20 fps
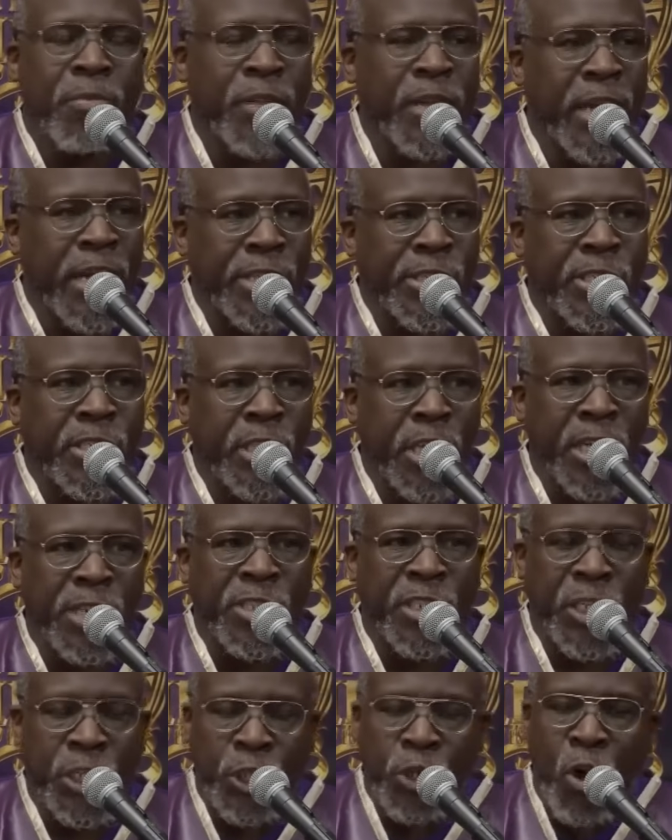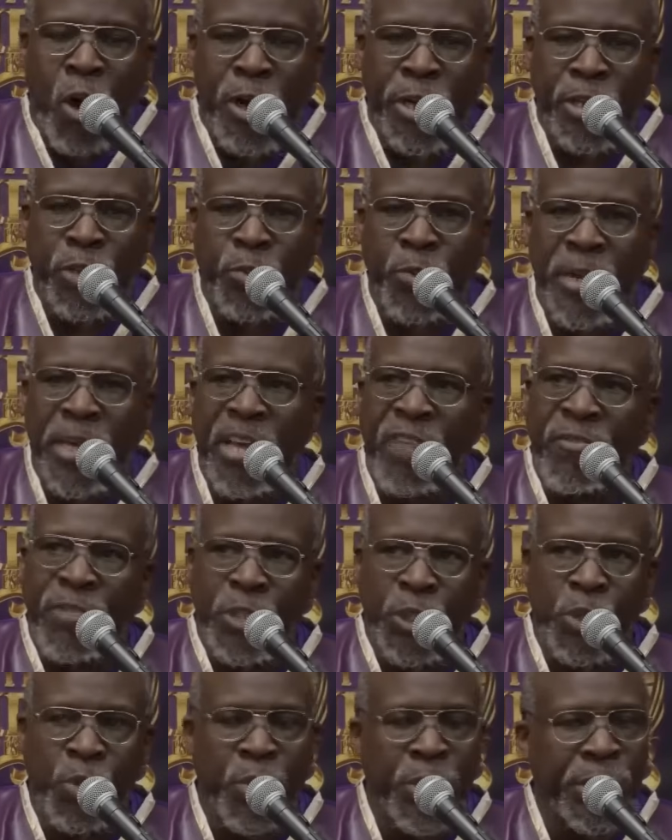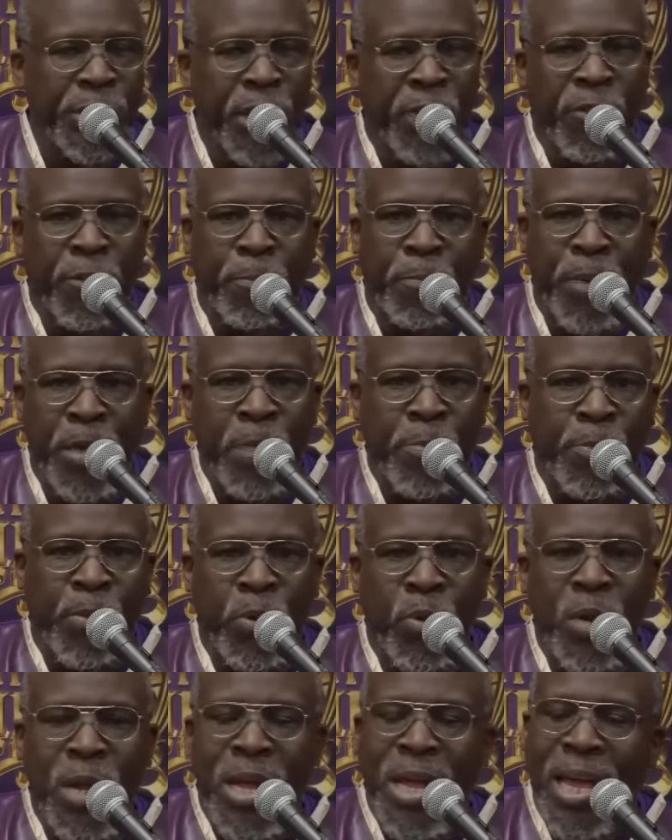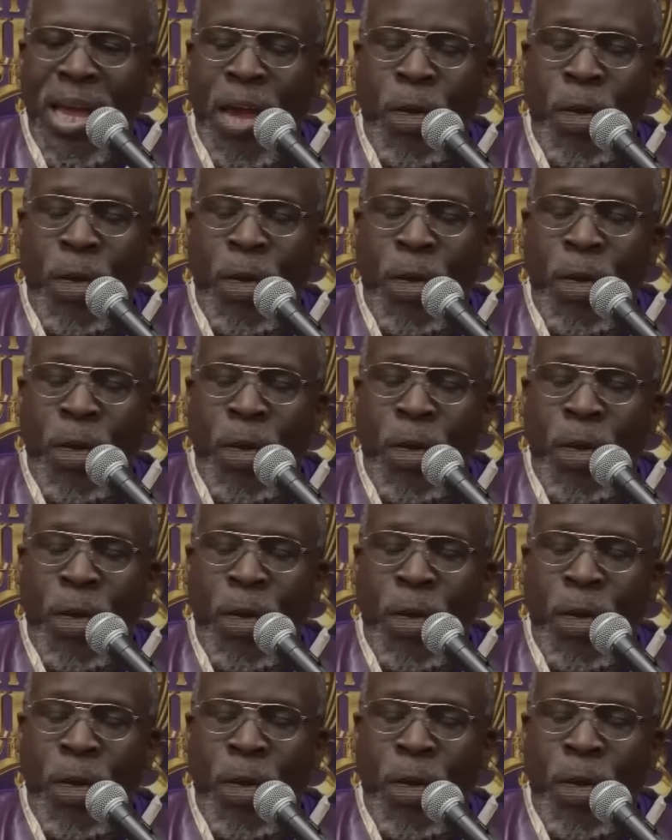that our sons and daughters were given to another people